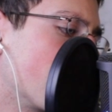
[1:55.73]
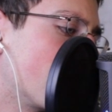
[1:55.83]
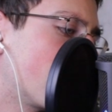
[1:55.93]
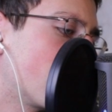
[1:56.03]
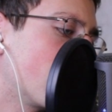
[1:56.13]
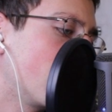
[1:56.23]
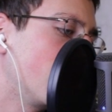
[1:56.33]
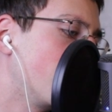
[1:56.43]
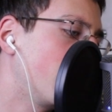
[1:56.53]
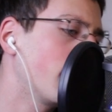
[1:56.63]
this,
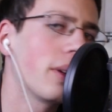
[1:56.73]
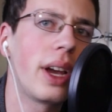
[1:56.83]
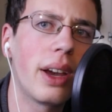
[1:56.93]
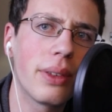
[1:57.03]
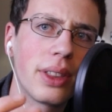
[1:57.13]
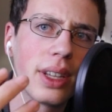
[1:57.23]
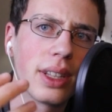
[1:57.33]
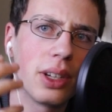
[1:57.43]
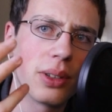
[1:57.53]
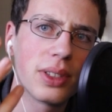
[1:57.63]
you hear everything
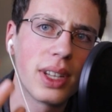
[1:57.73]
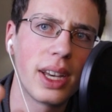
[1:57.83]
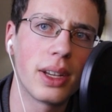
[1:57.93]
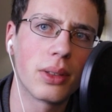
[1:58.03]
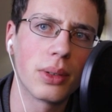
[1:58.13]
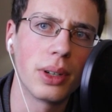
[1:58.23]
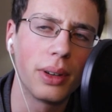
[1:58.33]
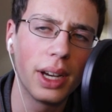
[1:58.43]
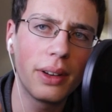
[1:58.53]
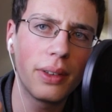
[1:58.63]
that you're saying through your
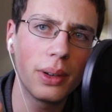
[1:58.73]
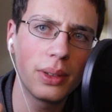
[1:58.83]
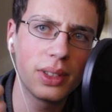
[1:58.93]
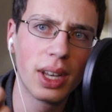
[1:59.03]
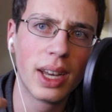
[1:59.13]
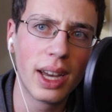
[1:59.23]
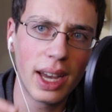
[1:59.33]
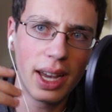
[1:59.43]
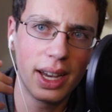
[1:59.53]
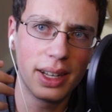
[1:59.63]
headphones,
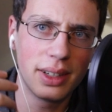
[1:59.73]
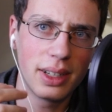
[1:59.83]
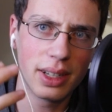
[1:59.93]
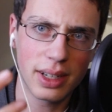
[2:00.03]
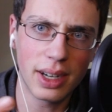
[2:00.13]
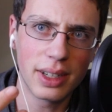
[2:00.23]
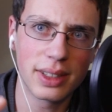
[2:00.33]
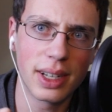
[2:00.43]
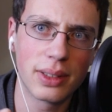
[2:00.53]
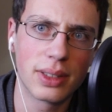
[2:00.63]
and it kind of
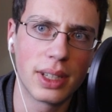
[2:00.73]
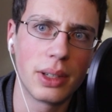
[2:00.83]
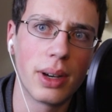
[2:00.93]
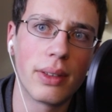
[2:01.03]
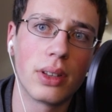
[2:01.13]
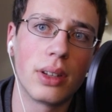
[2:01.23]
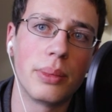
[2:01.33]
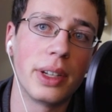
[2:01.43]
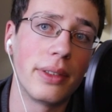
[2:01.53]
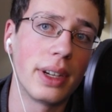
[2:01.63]
sounds like you have a little
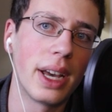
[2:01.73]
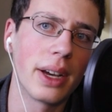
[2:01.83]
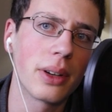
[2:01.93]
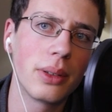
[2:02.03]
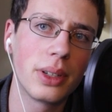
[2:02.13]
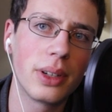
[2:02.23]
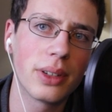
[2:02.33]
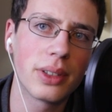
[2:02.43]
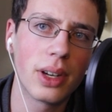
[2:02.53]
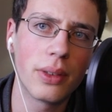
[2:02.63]
bit of an echo to
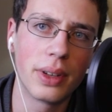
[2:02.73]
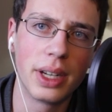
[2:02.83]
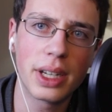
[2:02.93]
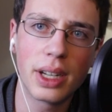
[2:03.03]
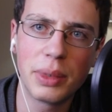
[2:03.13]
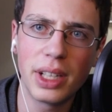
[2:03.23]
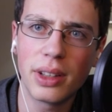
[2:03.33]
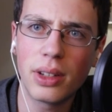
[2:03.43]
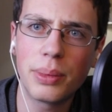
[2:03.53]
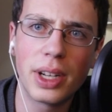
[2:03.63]
yourself, and it can be a
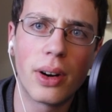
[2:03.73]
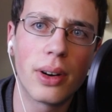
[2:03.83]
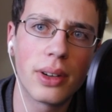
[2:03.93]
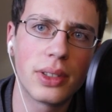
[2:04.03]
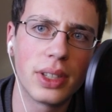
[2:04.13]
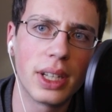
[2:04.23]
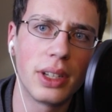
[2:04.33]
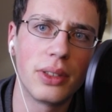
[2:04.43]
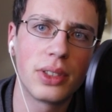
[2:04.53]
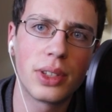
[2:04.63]
little bit hard to
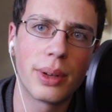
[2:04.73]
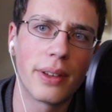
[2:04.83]
get used to